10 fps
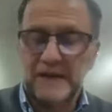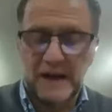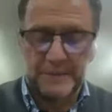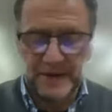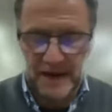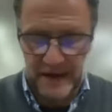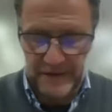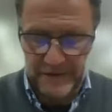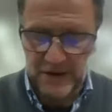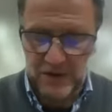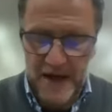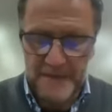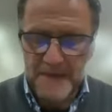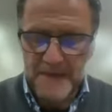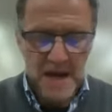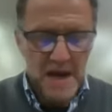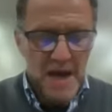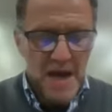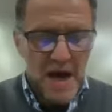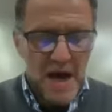Al Priya Gefen, okay?
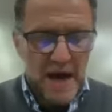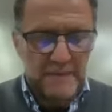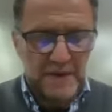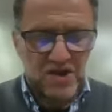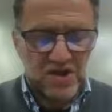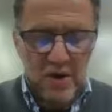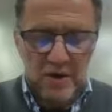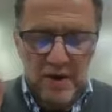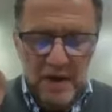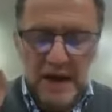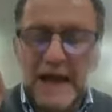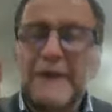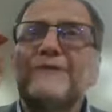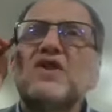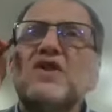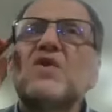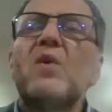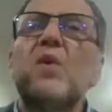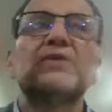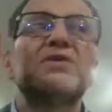Um, so if you
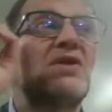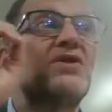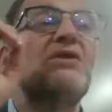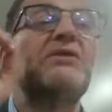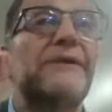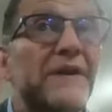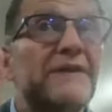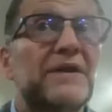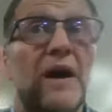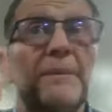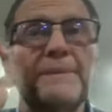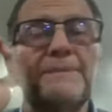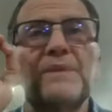want to do the fifth cup,